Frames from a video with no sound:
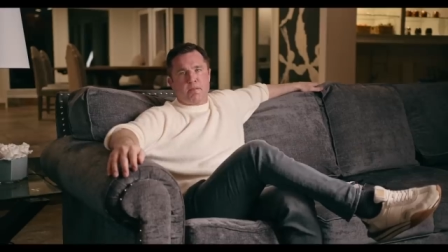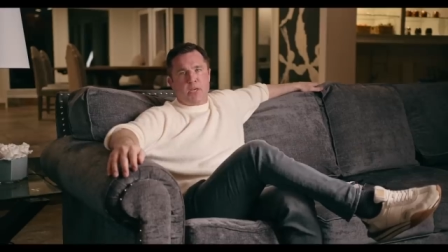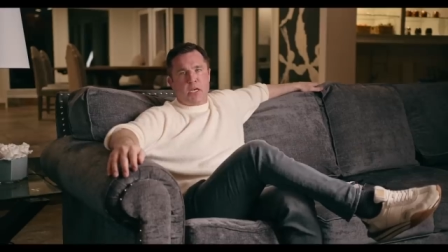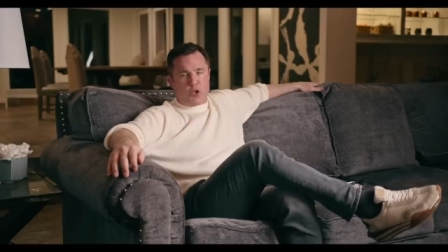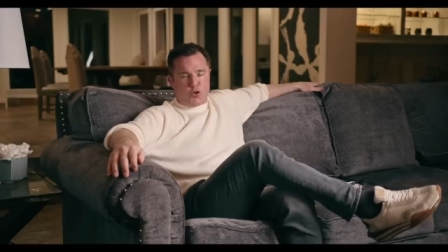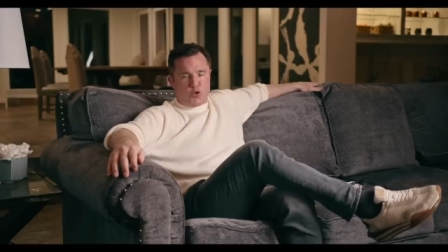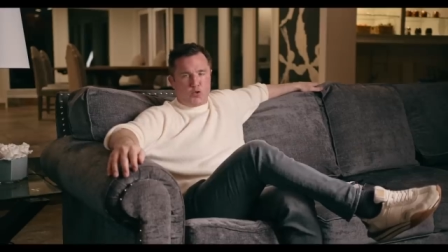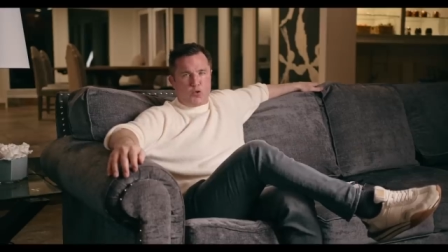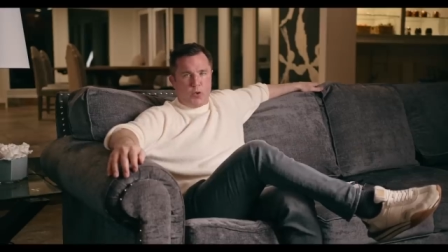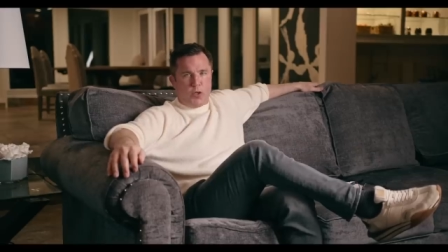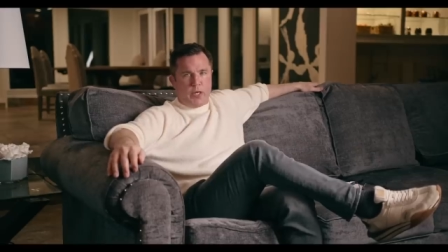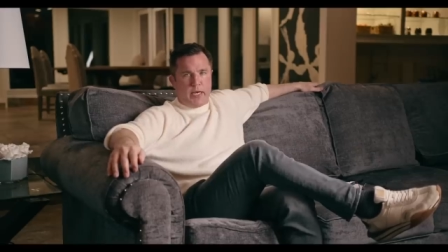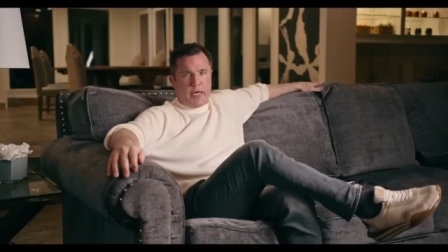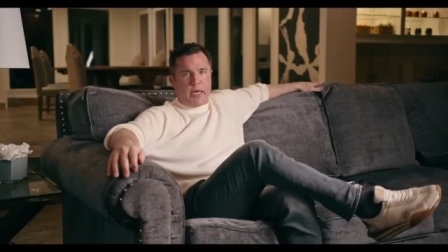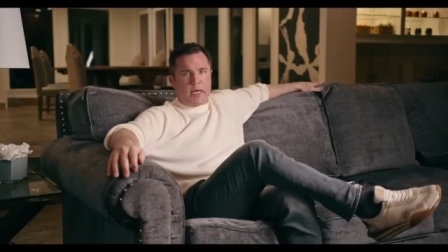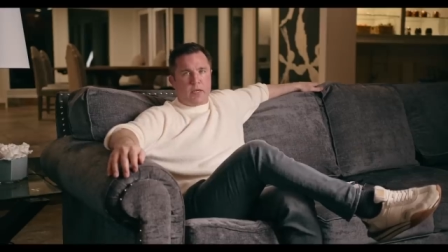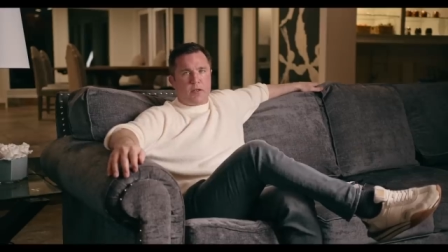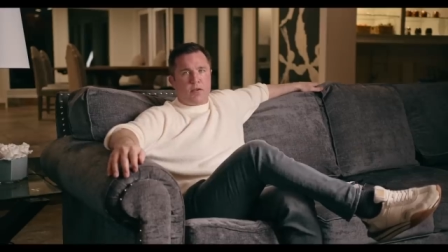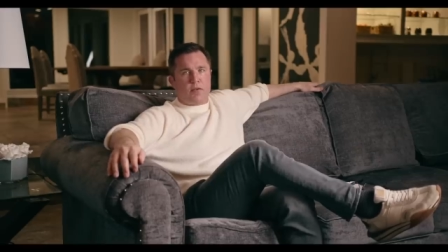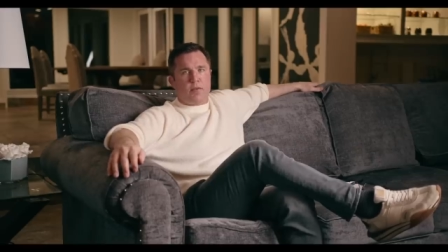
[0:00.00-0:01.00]
It truly
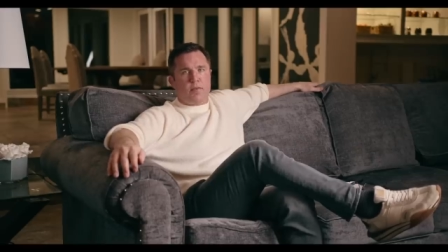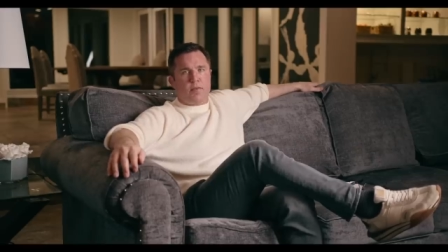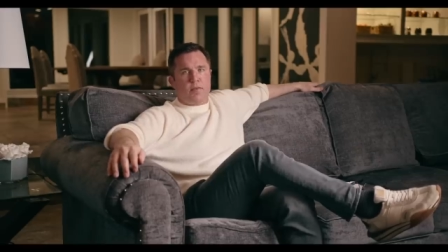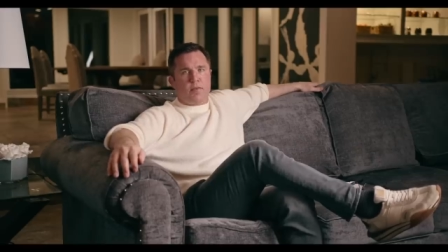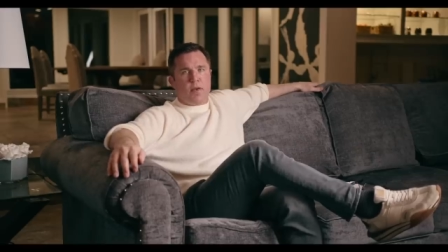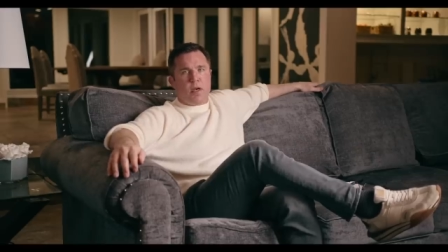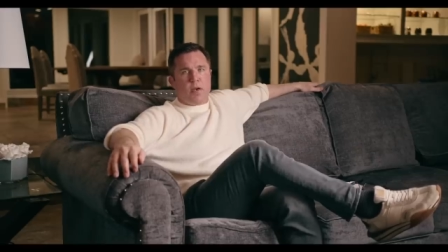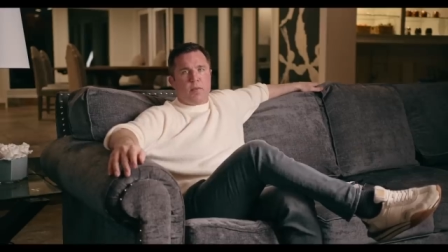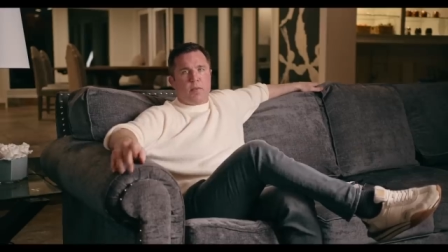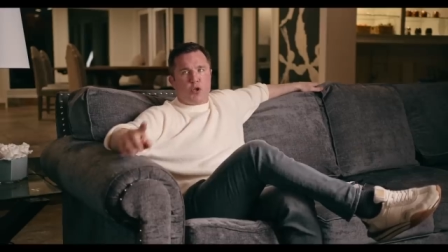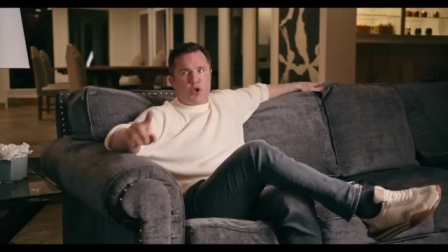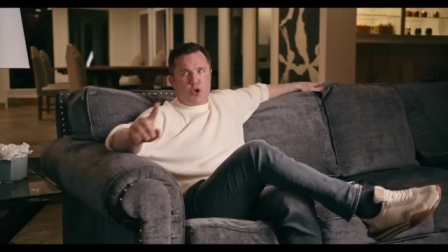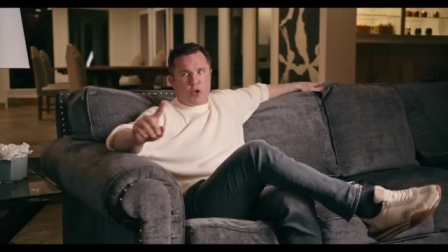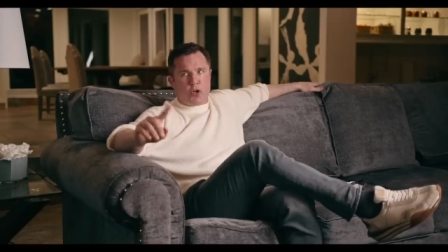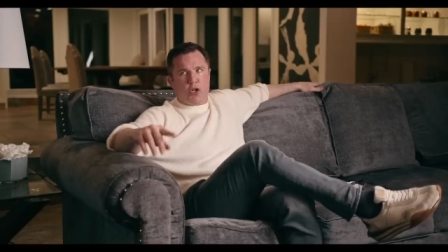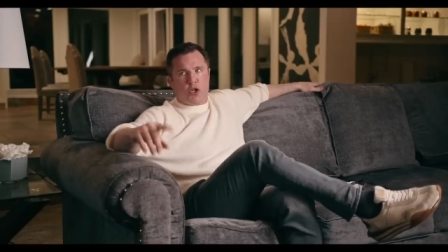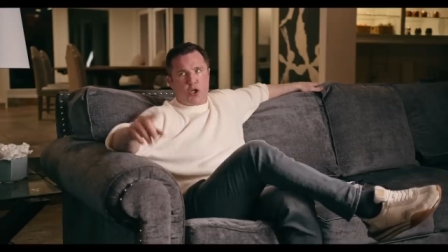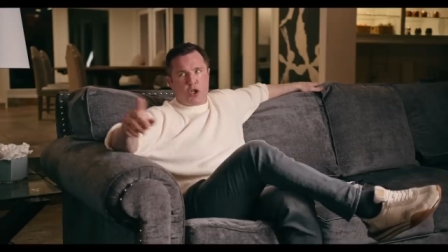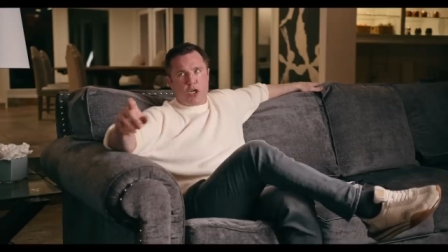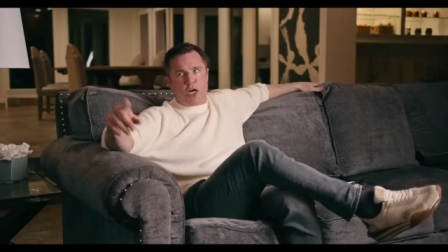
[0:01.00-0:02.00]
is.
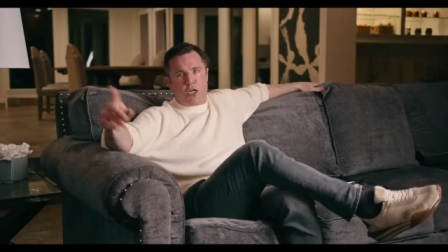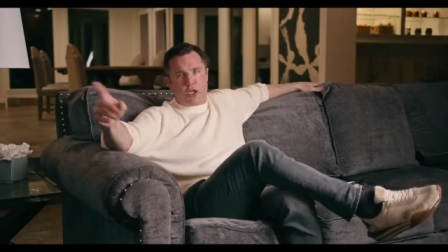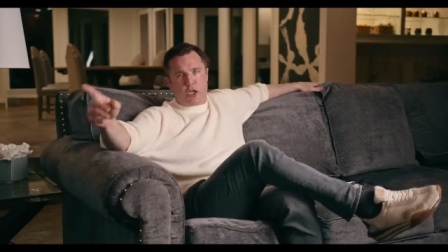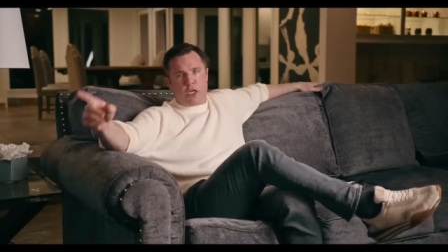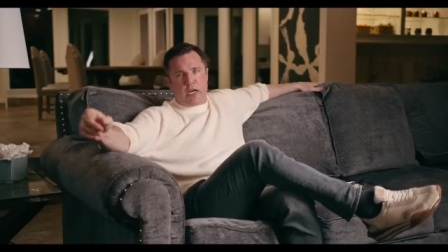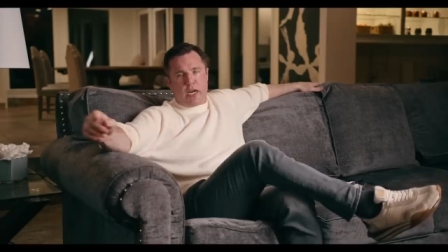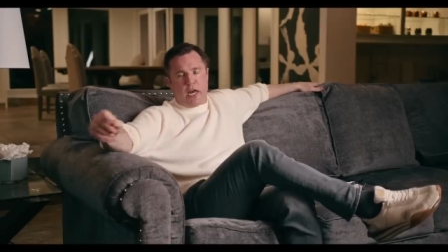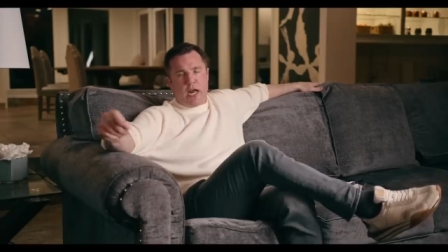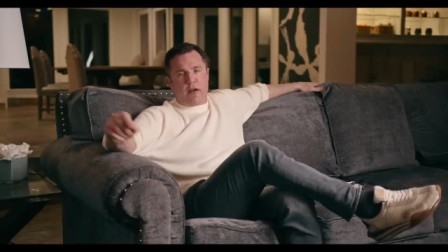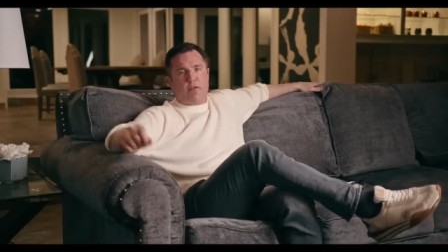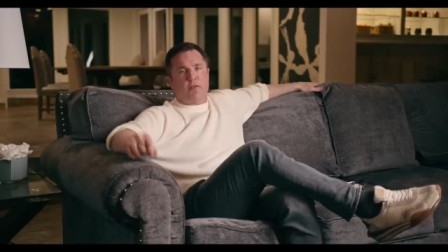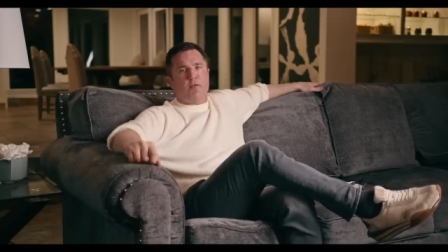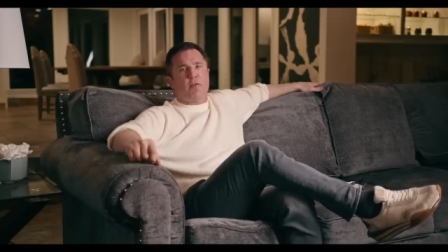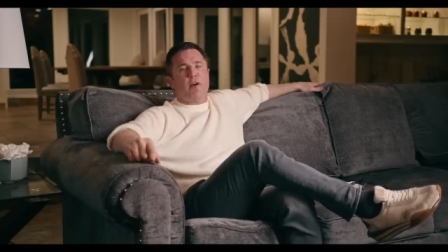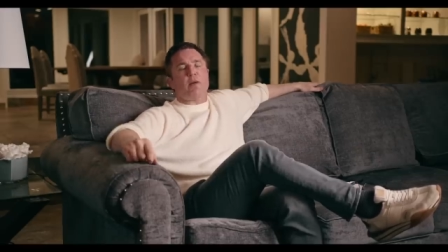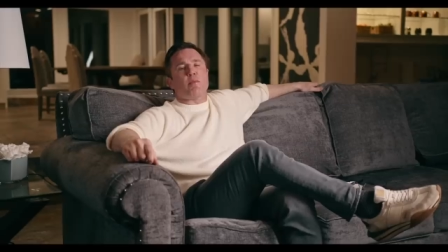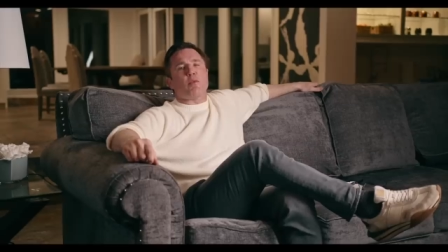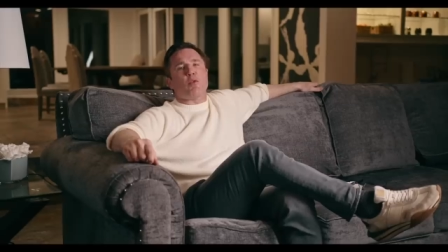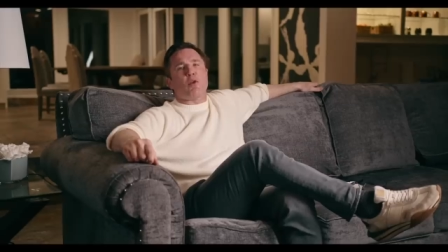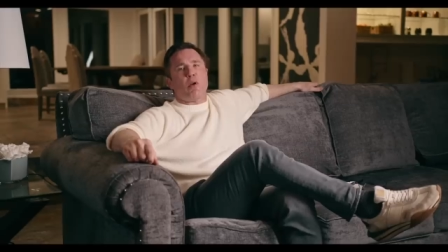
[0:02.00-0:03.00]
Sugar Sean's going to have to
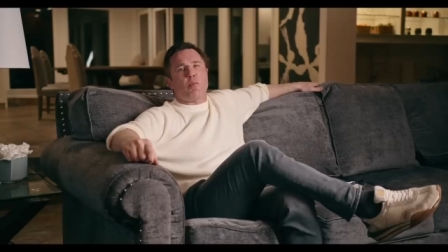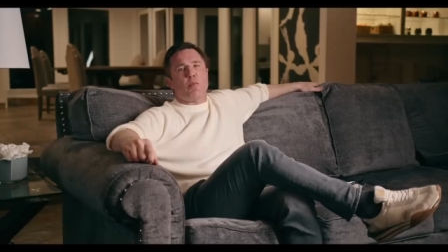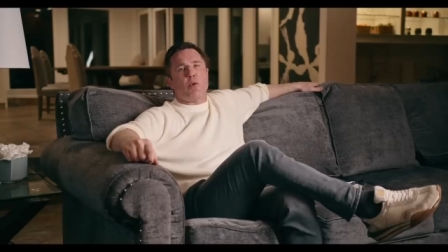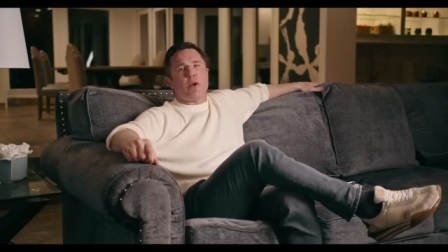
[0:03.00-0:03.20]
fight Merab.